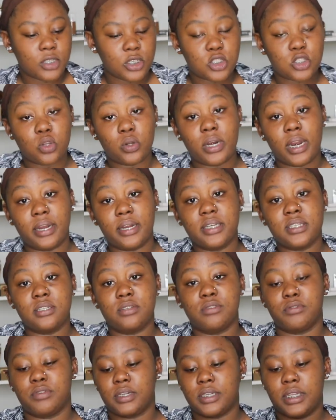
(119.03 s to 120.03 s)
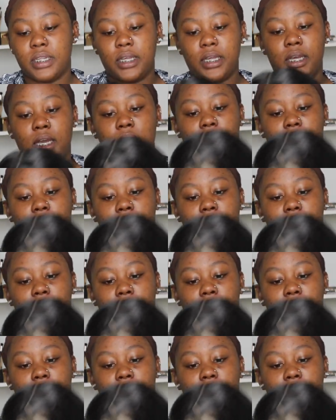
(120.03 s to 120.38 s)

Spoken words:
So there isn't really,